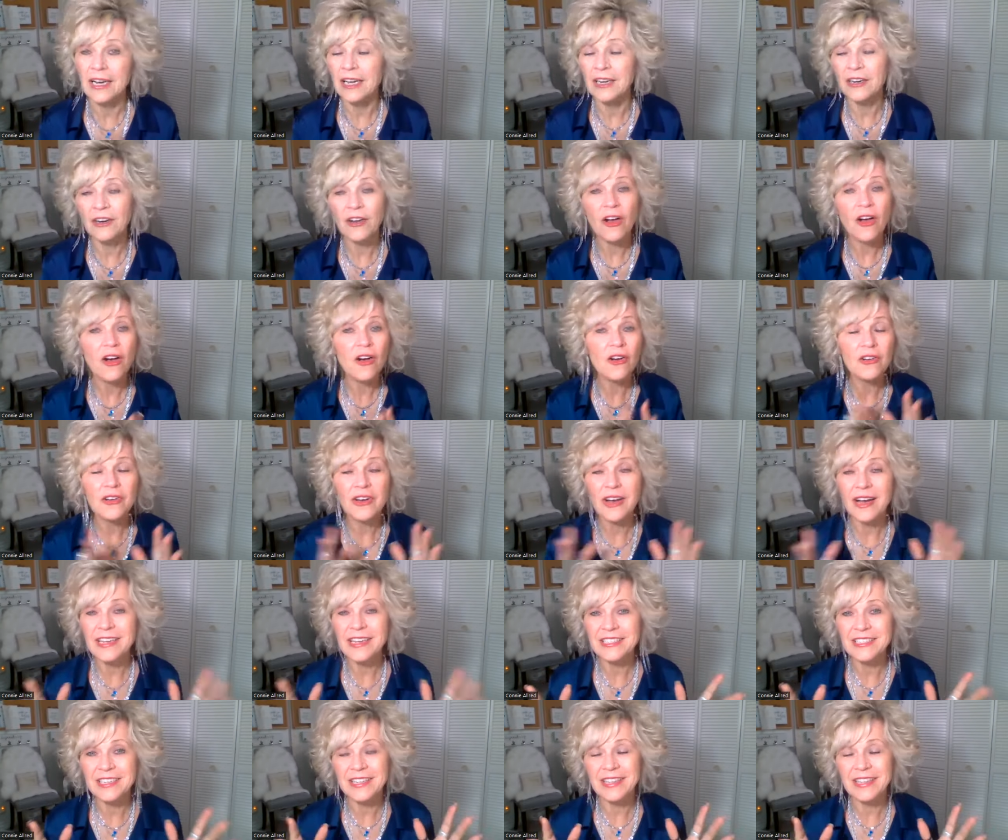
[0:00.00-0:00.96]
and all
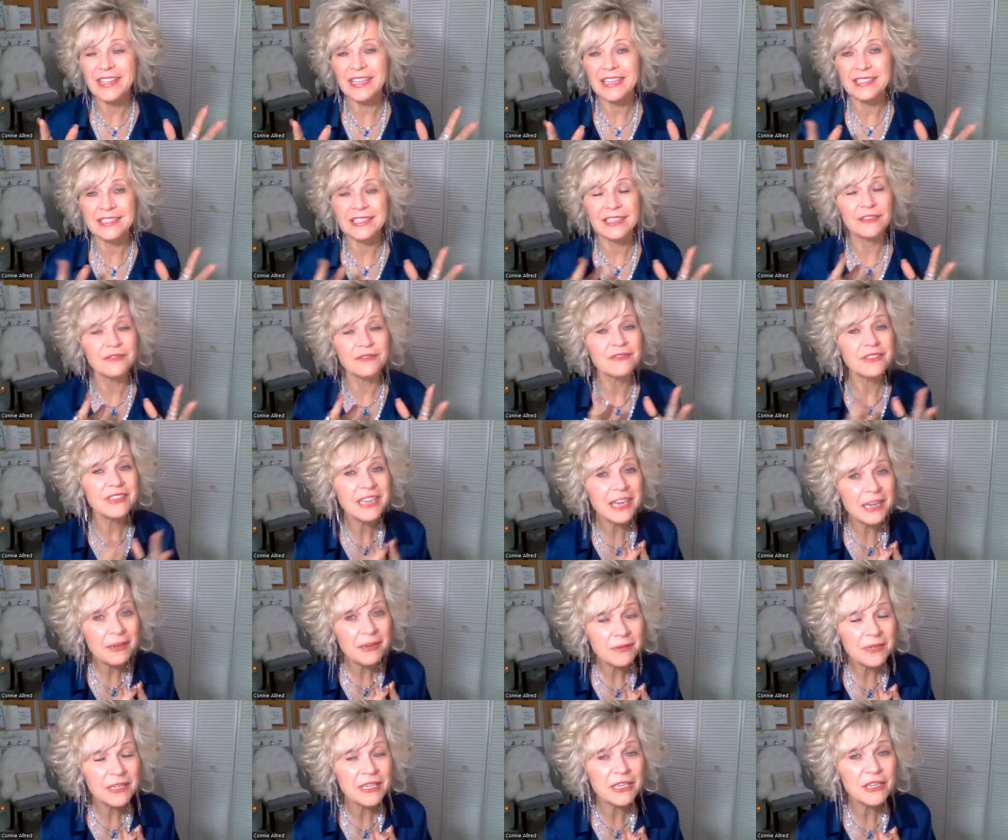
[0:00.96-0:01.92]
kinds of things. And a
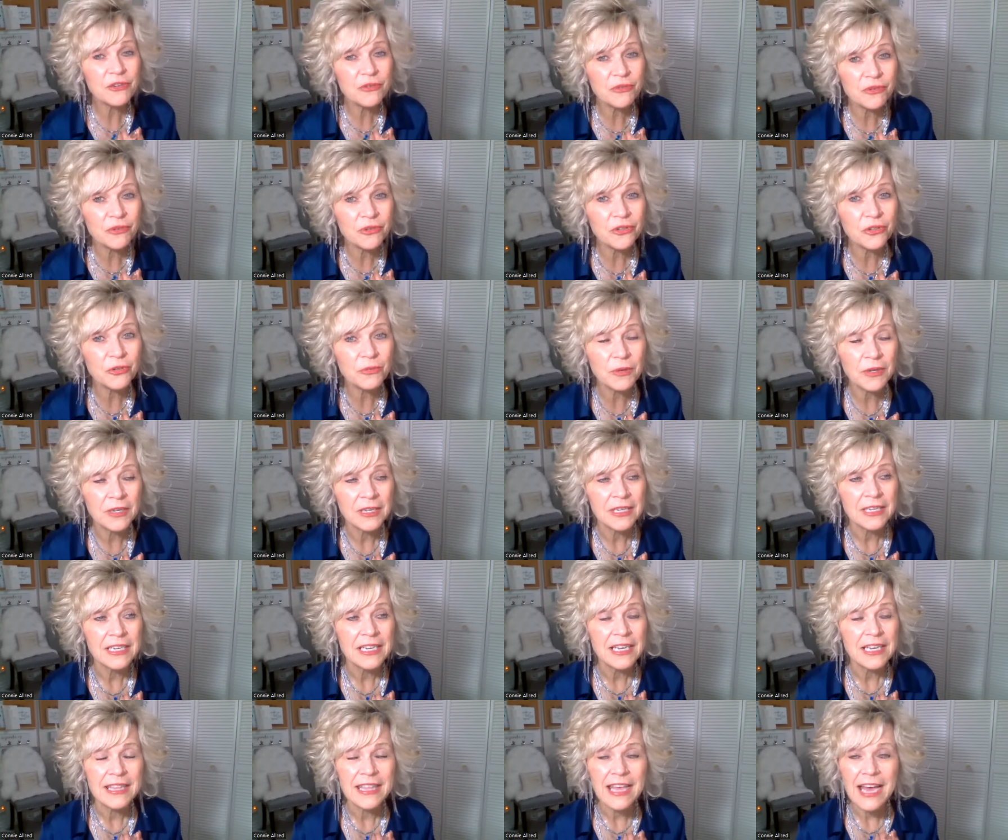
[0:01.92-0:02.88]
VIP group,
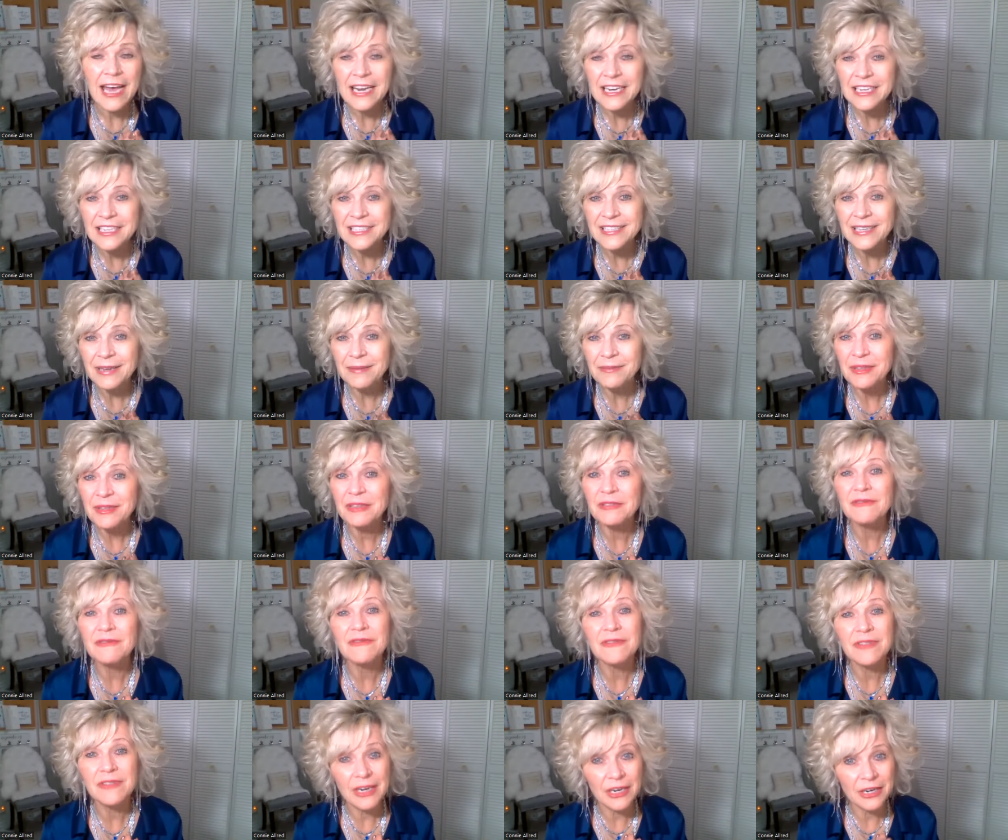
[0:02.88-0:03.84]
that is
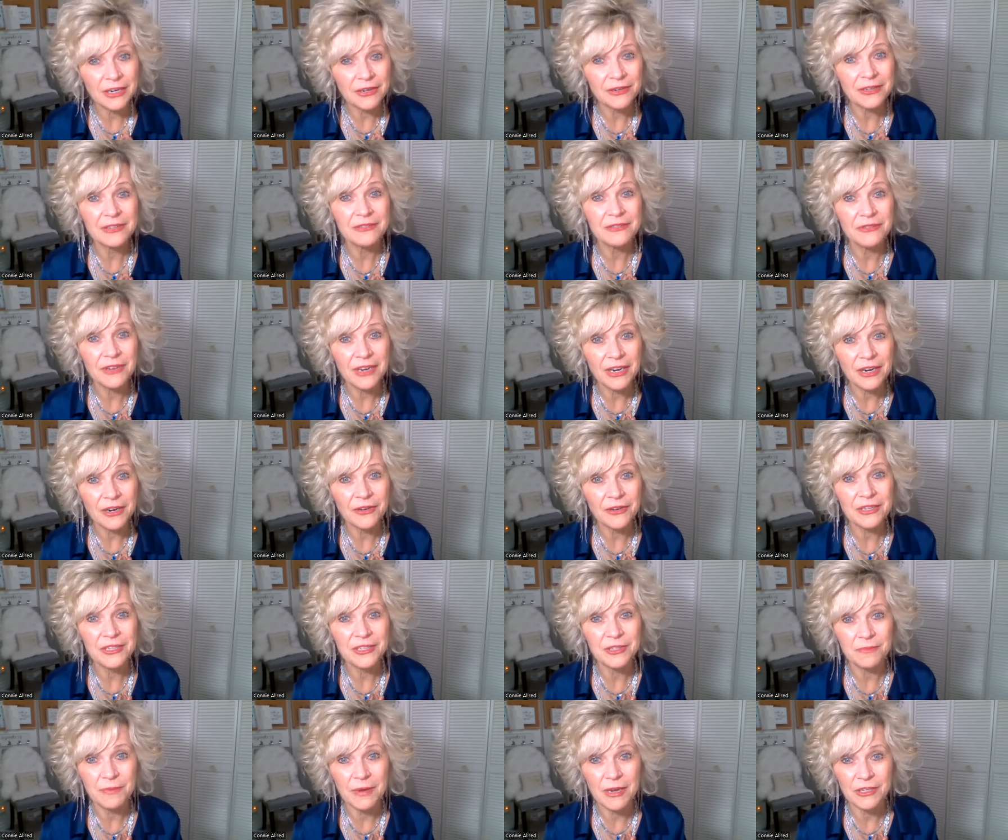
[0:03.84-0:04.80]
something very,
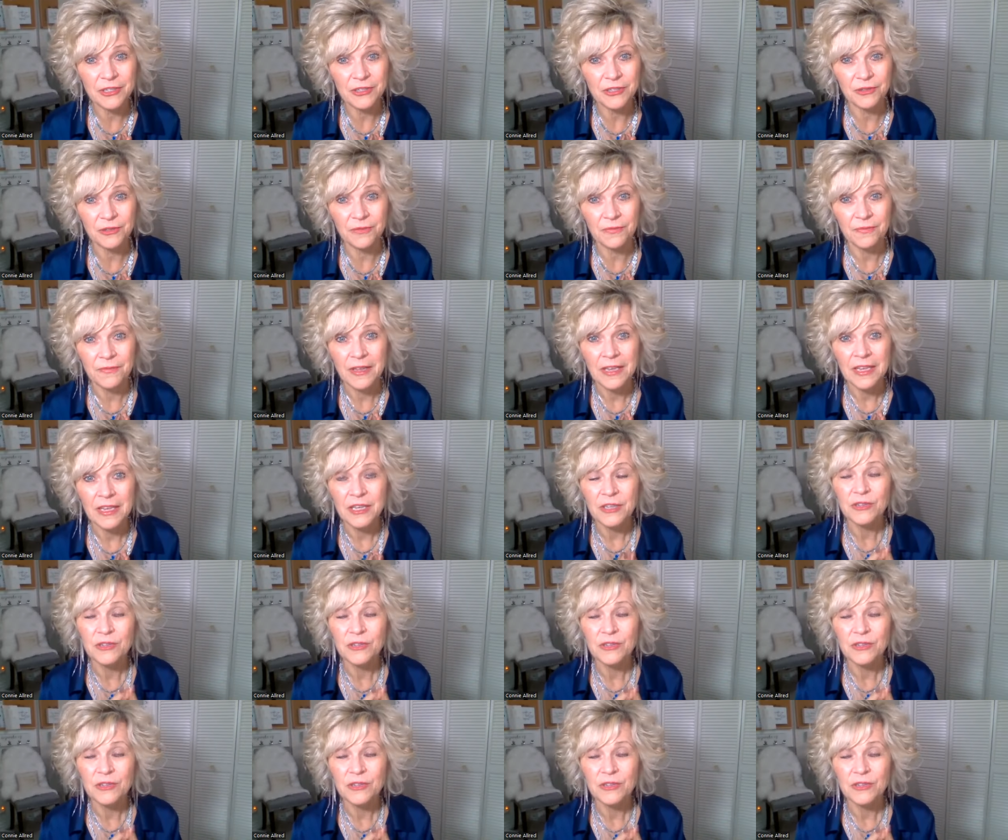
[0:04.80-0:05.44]
very special.